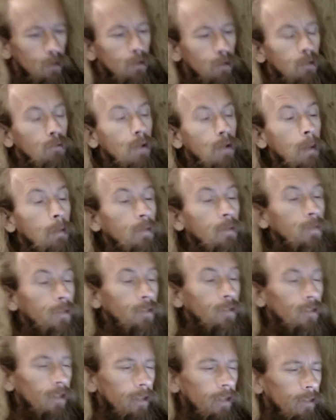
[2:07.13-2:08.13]
Rebel for
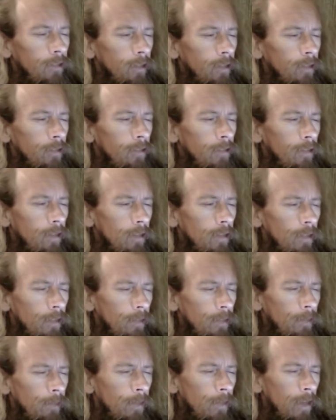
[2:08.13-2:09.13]
Jesus,
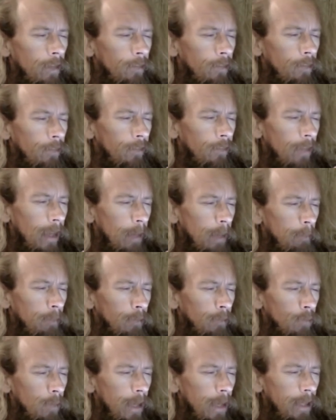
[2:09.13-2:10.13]
the first step
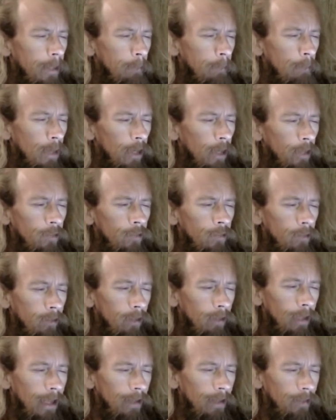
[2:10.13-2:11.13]
to any
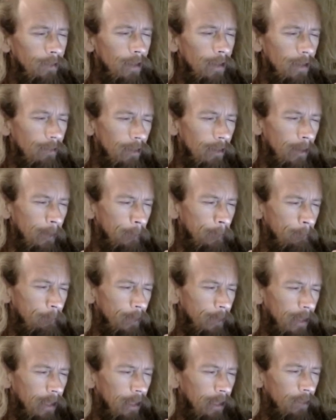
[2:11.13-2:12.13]
personal endeavor
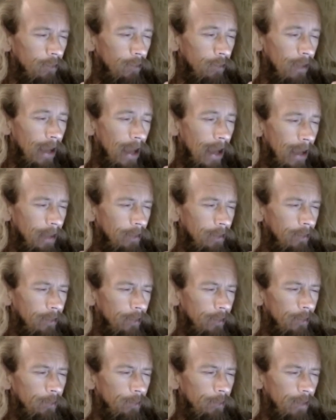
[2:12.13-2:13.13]
is to end
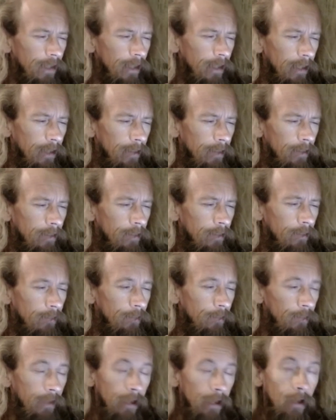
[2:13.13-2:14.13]
fear.
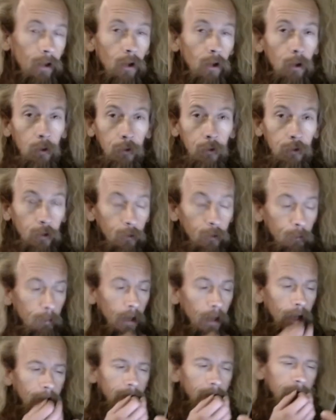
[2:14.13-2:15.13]
Fear holds us
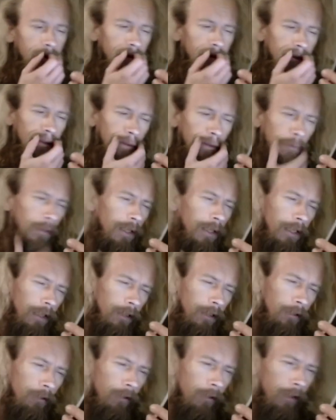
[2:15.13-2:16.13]
back. Completely
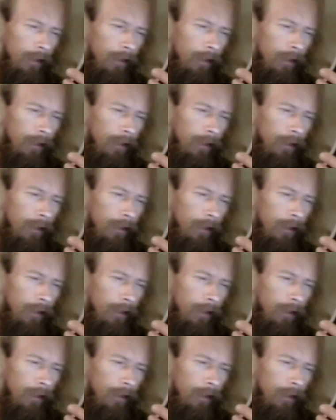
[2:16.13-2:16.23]
agree.